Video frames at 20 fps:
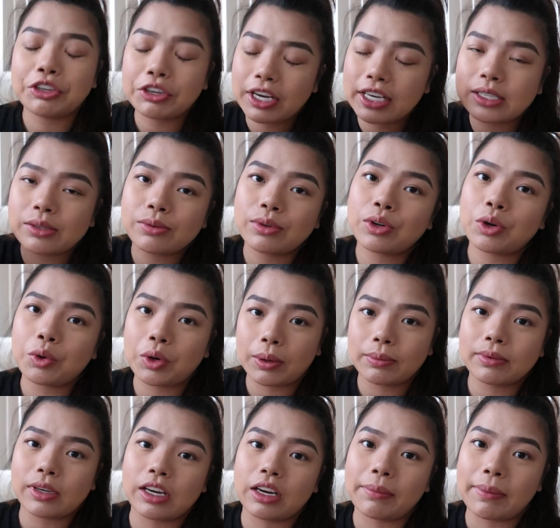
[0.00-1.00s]
You guys will know what
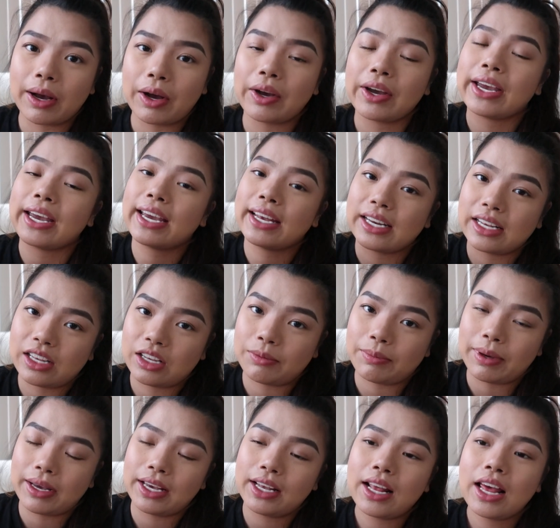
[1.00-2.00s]
I'm talking about in a
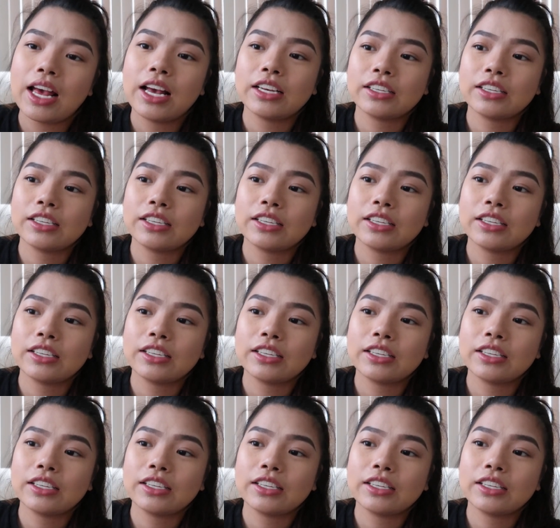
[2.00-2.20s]
little bit.